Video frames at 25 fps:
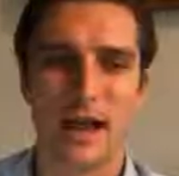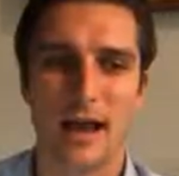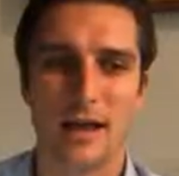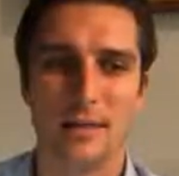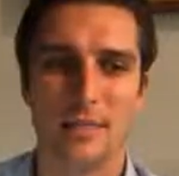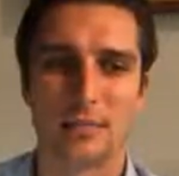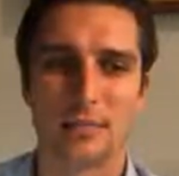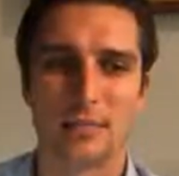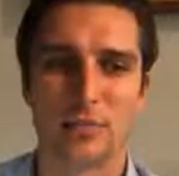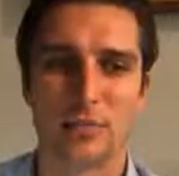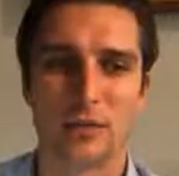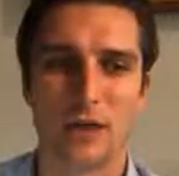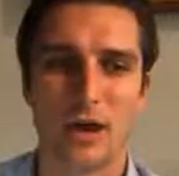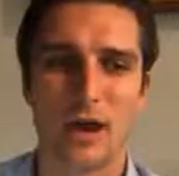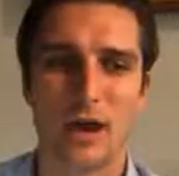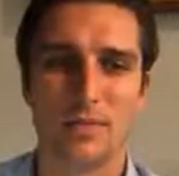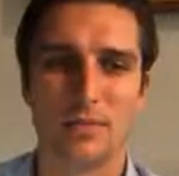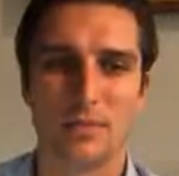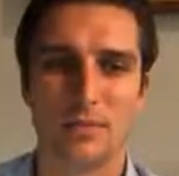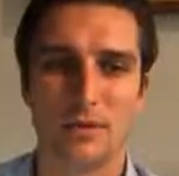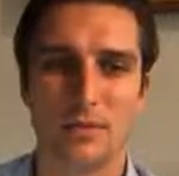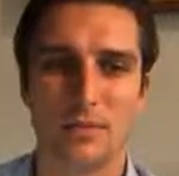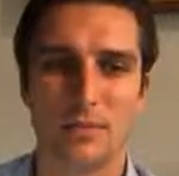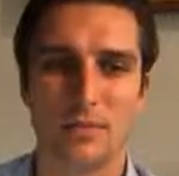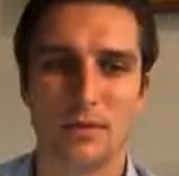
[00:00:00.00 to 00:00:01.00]

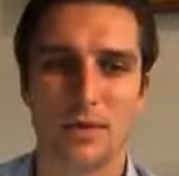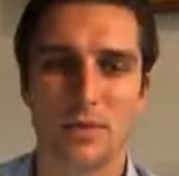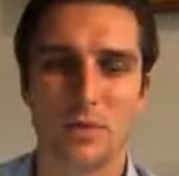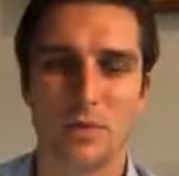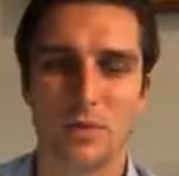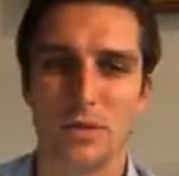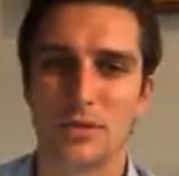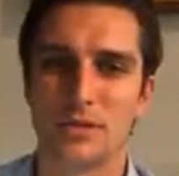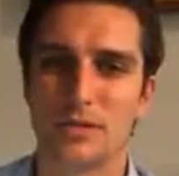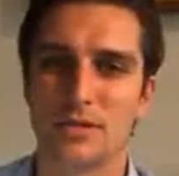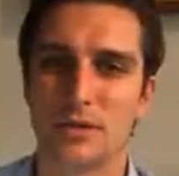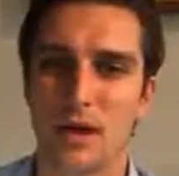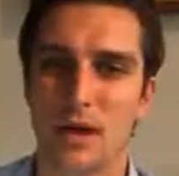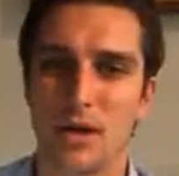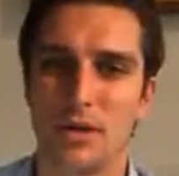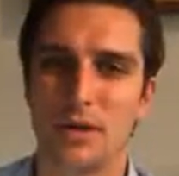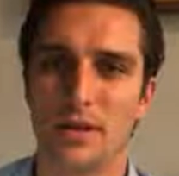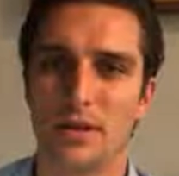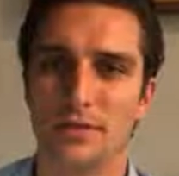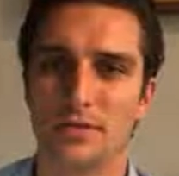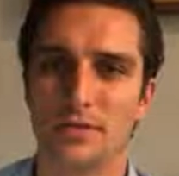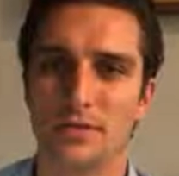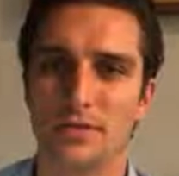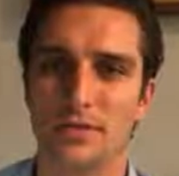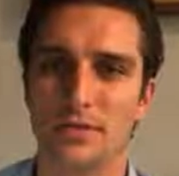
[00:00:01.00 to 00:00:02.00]
problem that we saw with
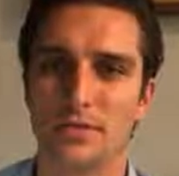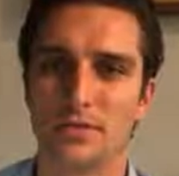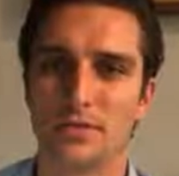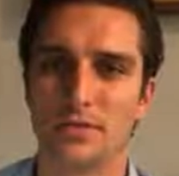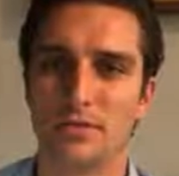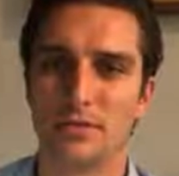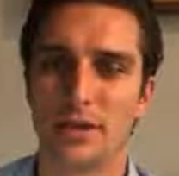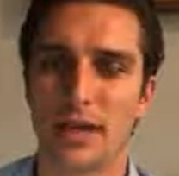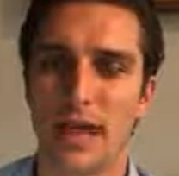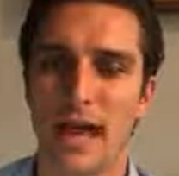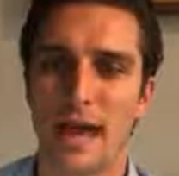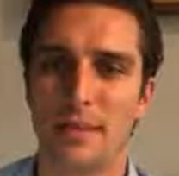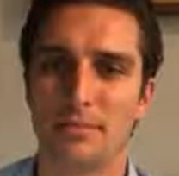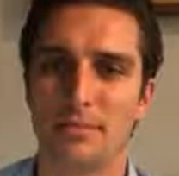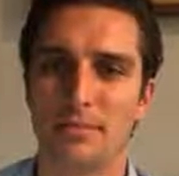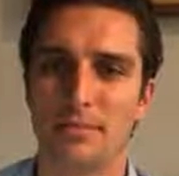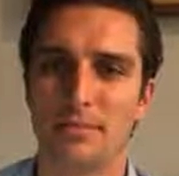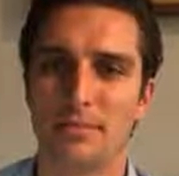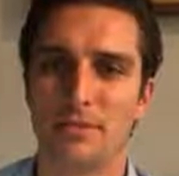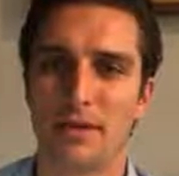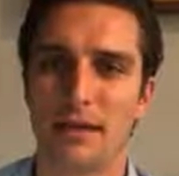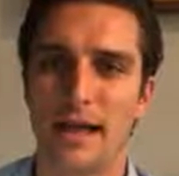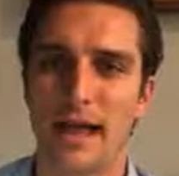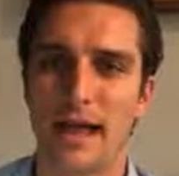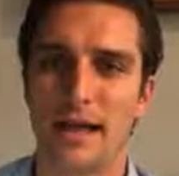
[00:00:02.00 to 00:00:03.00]
institutional cap over
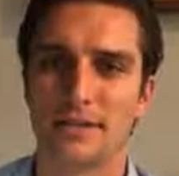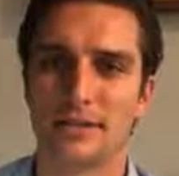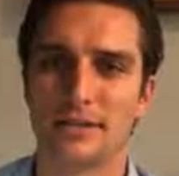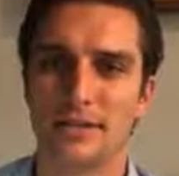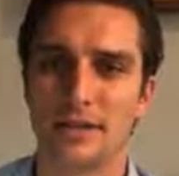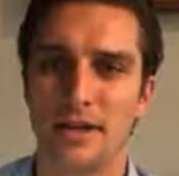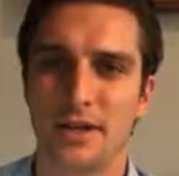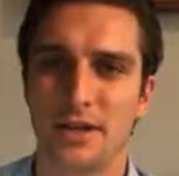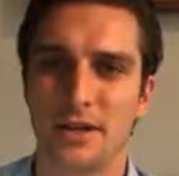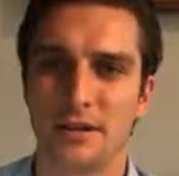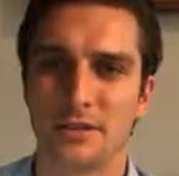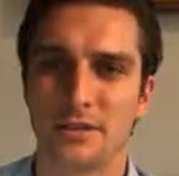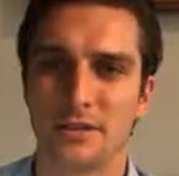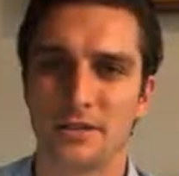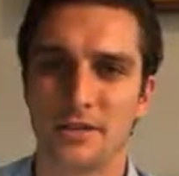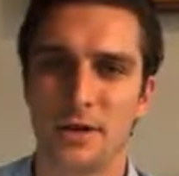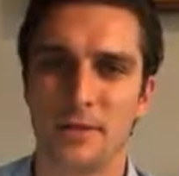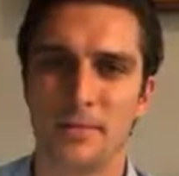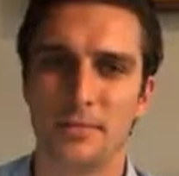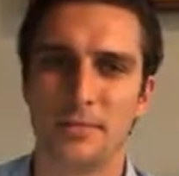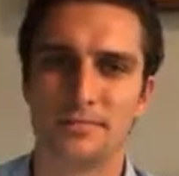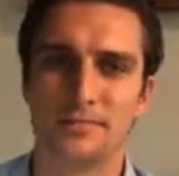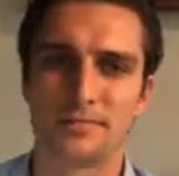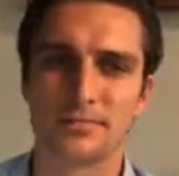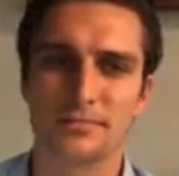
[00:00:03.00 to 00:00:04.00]
the last year.
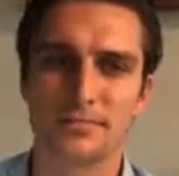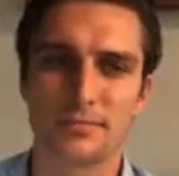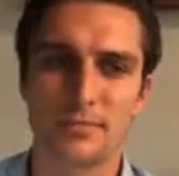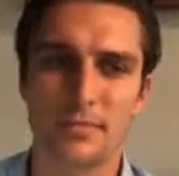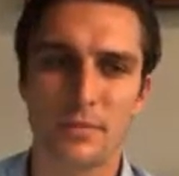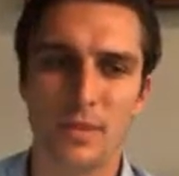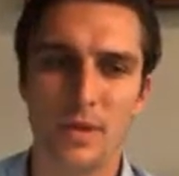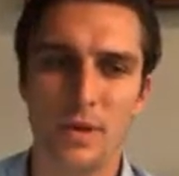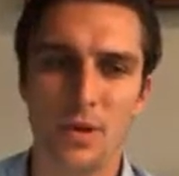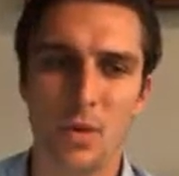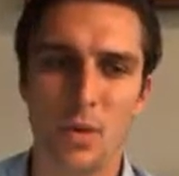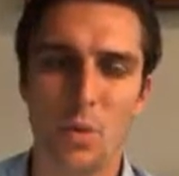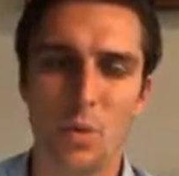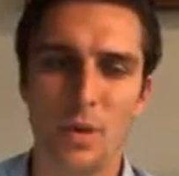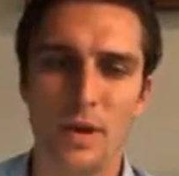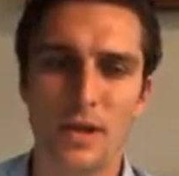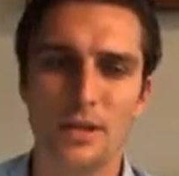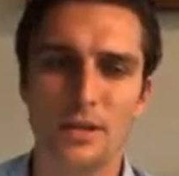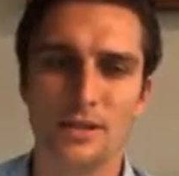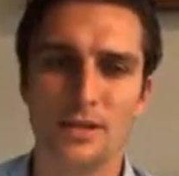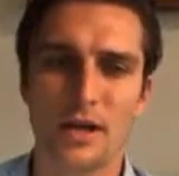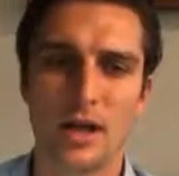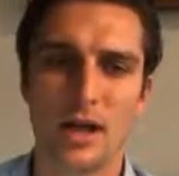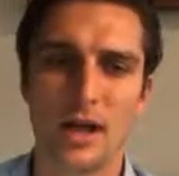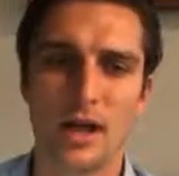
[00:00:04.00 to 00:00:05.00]
So we
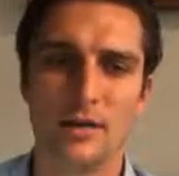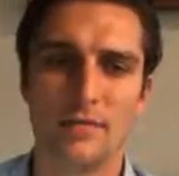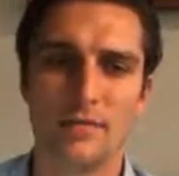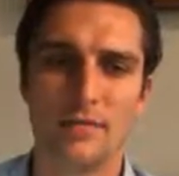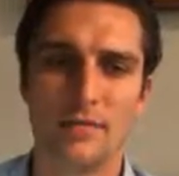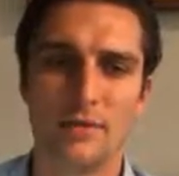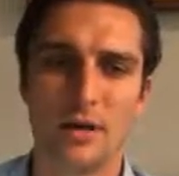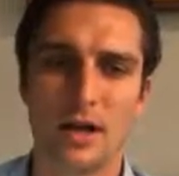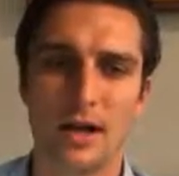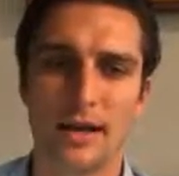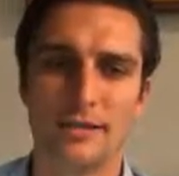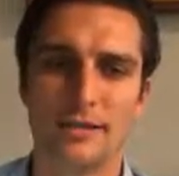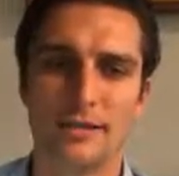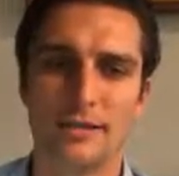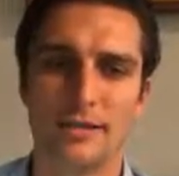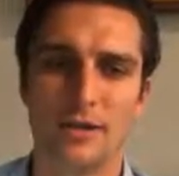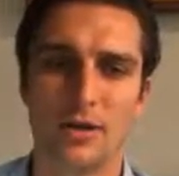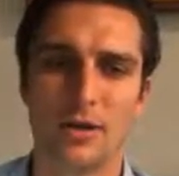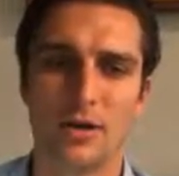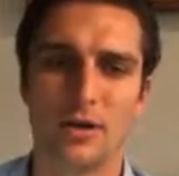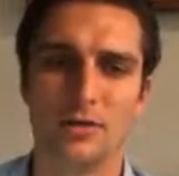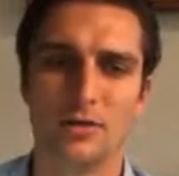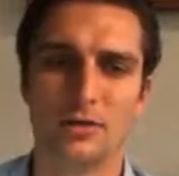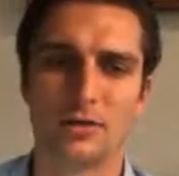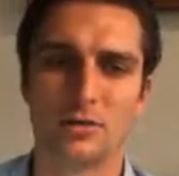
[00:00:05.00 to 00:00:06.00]
saw a few
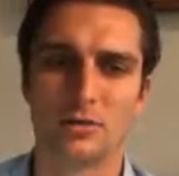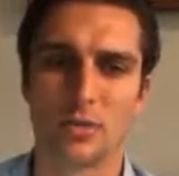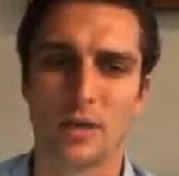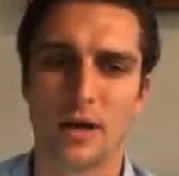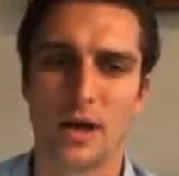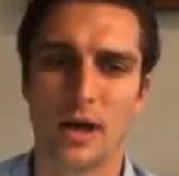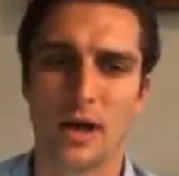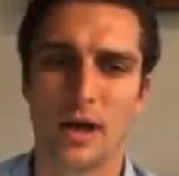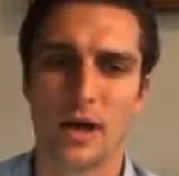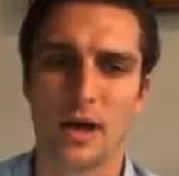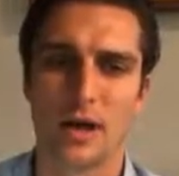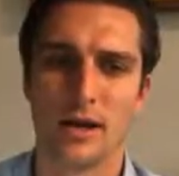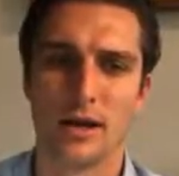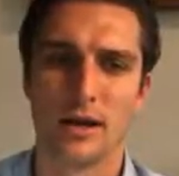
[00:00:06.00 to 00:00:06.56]
ICOs where